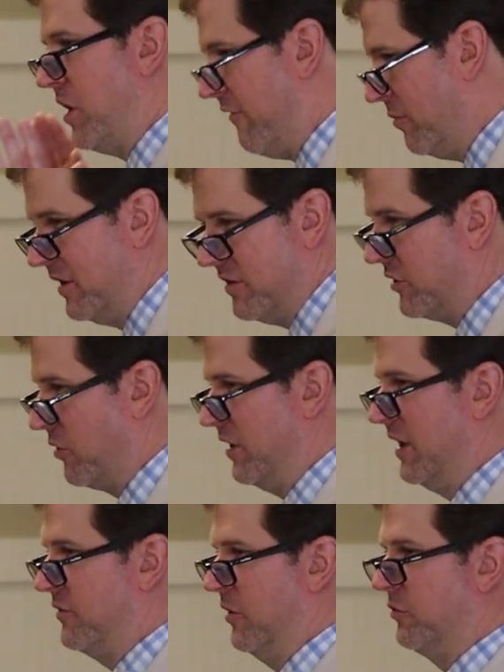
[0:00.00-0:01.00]
government didn't
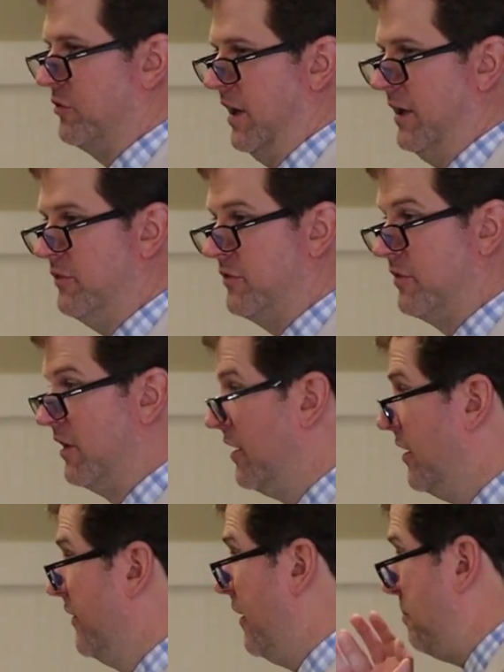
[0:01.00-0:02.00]
create those states.
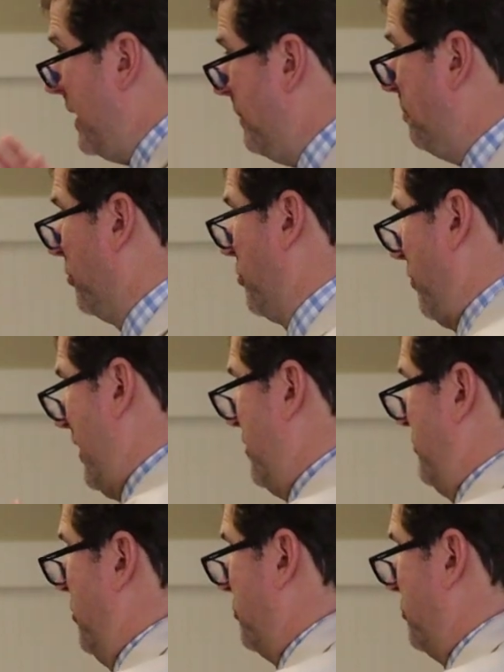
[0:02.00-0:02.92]
The people created